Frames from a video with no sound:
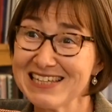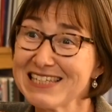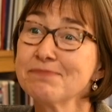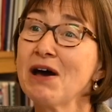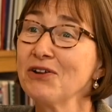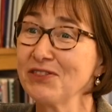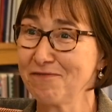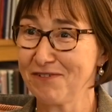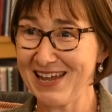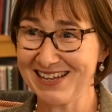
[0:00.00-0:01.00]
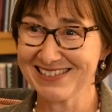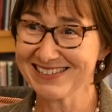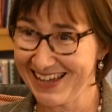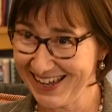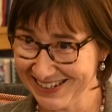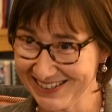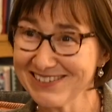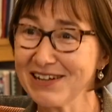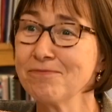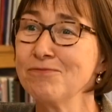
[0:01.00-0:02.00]
smile on the face and
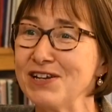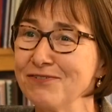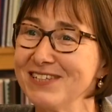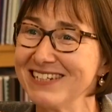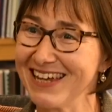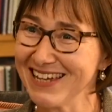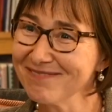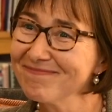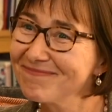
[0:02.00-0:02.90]
ready for the day.